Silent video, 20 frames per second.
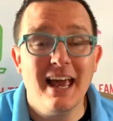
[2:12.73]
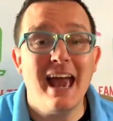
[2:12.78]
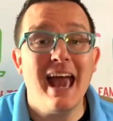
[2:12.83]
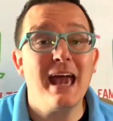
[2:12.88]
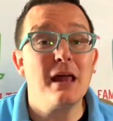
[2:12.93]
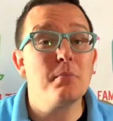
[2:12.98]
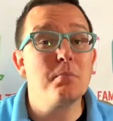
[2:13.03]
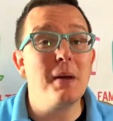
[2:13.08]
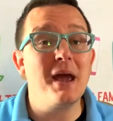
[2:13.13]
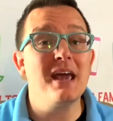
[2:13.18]

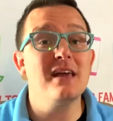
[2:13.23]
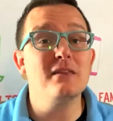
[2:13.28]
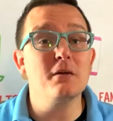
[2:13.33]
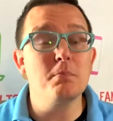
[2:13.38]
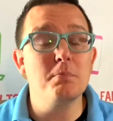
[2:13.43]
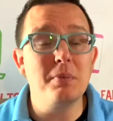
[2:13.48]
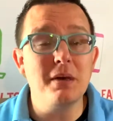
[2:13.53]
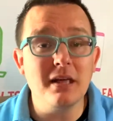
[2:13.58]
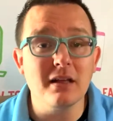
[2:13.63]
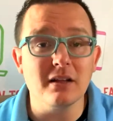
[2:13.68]
and pay the
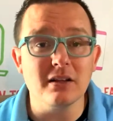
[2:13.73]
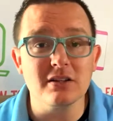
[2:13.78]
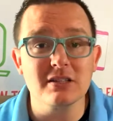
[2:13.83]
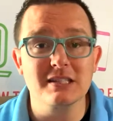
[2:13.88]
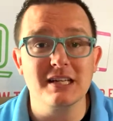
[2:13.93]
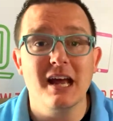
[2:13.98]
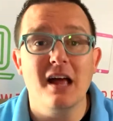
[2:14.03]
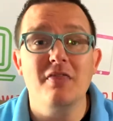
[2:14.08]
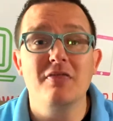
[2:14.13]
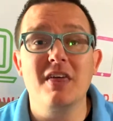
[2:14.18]
bills
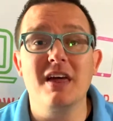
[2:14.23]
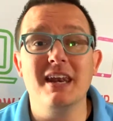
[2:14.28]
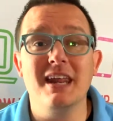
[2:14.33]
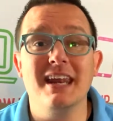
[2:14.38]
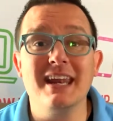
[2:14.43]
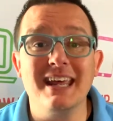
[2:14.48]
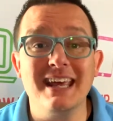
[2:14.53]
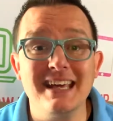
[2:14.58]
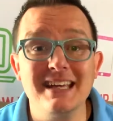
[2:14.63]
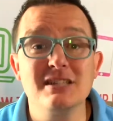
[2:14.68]
than
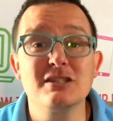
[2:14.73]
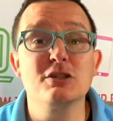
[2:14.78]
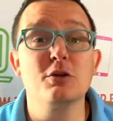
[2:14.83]
it is